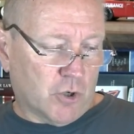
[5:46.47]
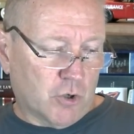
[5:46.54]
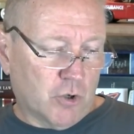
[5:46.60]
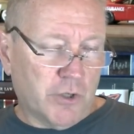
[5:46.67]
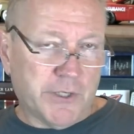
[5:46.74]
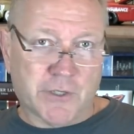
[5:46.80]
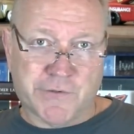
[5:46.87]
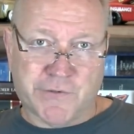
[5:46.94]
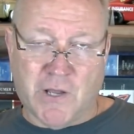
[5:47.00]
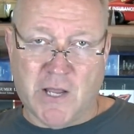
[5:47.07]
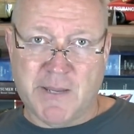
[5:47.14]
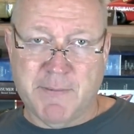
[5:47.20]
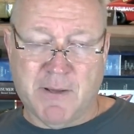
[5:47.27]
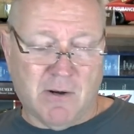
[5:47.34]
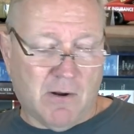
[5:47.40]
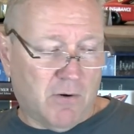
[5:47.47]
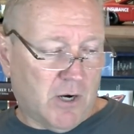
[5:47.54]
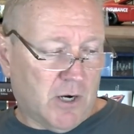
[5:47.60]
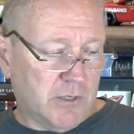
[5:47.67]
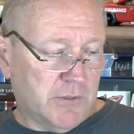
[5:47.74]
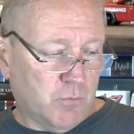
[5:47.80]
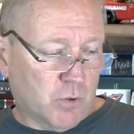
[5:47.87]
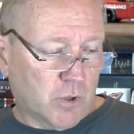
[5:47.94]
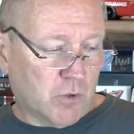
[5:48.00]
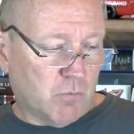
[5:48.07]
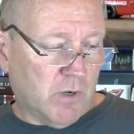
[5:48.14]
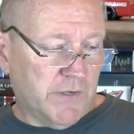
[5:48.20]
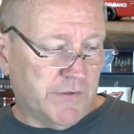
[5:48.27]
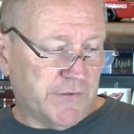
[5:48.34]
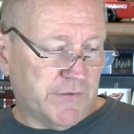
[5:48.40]
earlier talking about how hard the work
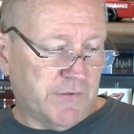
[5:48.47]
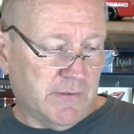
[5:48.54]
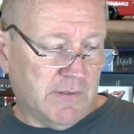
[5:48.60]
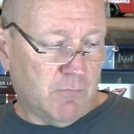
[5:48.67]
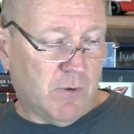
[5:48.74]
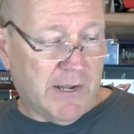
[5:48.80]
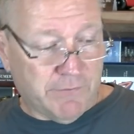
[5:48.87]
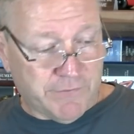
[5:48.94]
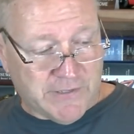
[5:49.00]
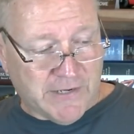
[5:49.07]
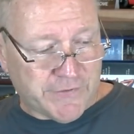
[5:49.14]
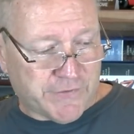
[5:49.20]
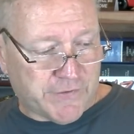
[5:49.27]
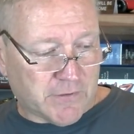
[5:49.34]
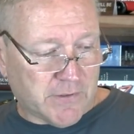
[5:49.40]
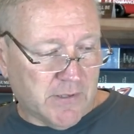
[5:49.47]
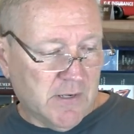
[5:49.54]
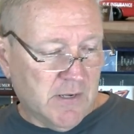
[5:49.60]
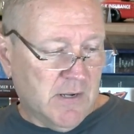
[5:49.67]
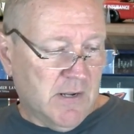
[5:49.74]
was and why it was necessary